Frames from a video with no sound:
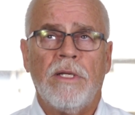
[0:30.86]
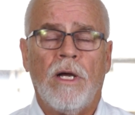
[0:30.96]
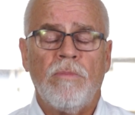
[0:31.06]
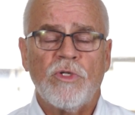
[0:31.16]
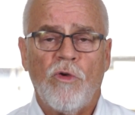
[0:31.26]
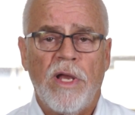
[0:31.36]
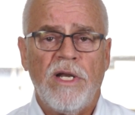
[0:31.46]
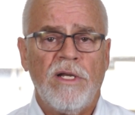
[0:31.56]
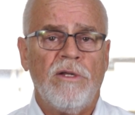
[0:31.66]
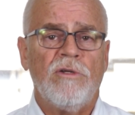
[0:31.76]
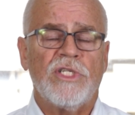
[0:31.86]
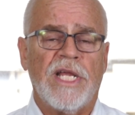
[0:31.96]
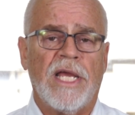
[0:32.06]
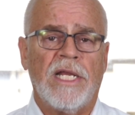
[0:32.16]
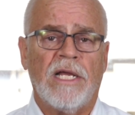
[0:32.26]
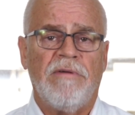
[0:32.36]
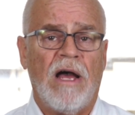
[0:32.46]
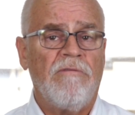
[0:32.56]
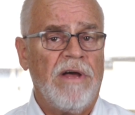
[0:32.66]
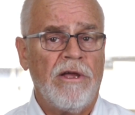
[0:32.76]
It helps create an understanding of
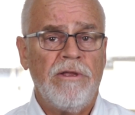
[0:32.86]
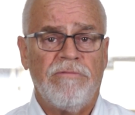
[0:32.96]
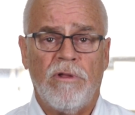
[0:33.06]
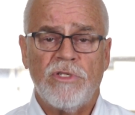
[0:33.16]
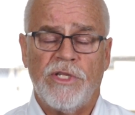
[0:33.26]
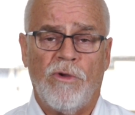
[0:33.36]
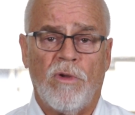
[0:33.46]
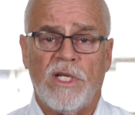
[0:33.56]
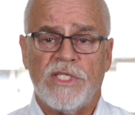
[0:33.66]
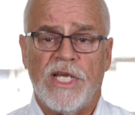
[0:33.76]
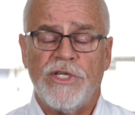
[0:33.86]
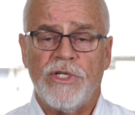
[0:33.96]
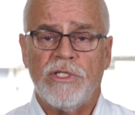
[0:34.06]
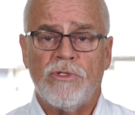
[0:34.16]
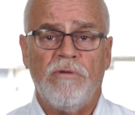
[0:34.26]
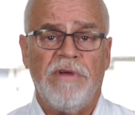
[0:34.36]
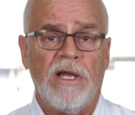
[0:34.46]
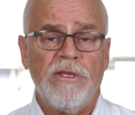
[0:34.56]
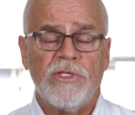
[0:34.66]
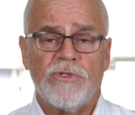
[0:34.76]
how value flows in the organization. So a
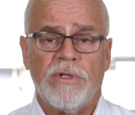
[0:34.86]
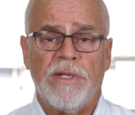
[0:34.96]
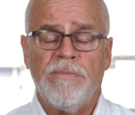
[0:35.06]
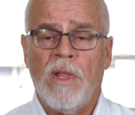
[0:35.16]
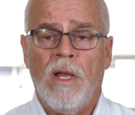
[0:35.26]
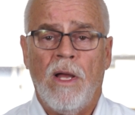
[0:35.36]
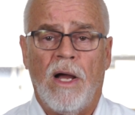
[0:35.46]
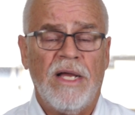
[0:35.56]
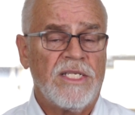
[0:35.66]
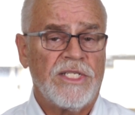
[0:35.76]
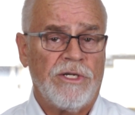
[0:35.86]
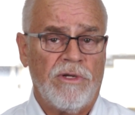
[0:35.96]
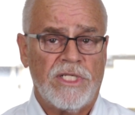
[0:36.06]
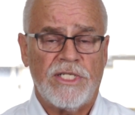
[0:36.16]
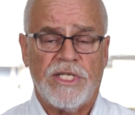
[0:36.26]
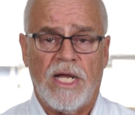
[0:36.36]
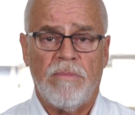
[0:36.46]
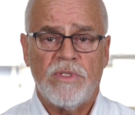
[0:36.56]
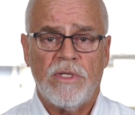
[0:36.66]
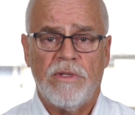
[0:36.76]
value stream uh, is a series of
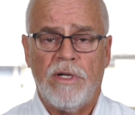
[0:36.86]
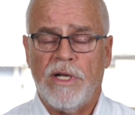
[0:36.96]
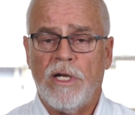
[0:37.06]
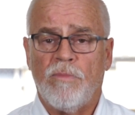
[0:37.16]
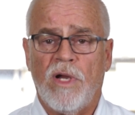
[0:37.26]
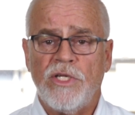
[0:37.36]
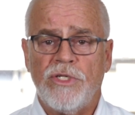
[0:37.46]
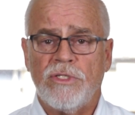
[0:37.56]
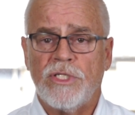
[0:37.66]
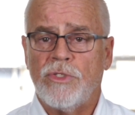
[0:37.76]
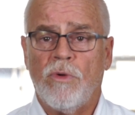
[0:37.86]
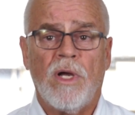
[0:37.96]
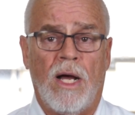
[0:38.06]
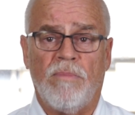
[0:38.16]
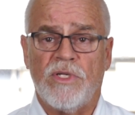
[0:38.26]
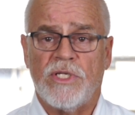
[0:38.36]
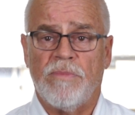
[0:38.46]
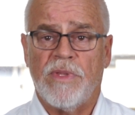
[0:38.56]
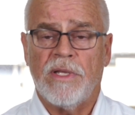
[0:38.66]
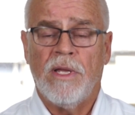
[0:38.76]
steps that an enterprise uses to accomplish
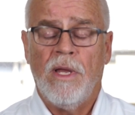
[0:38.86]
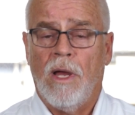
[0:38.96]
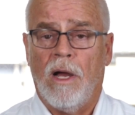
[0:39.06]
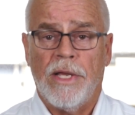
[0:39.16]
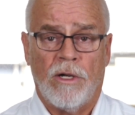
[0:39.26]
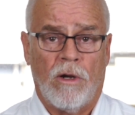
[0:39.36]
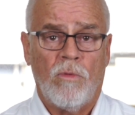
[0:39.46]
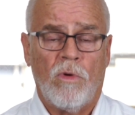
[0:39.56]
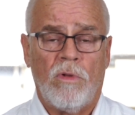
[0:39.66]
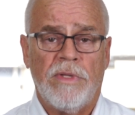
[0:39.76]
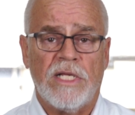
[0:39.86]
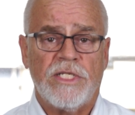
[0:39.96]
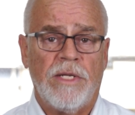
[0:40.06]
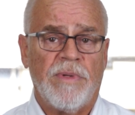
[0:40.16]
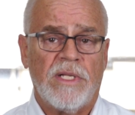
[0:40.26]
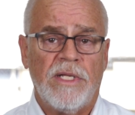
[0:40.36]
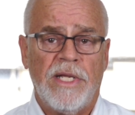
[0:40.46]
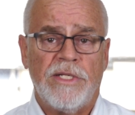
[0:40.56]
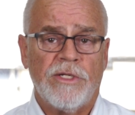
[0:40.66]
something. Uh, in our world, that's typically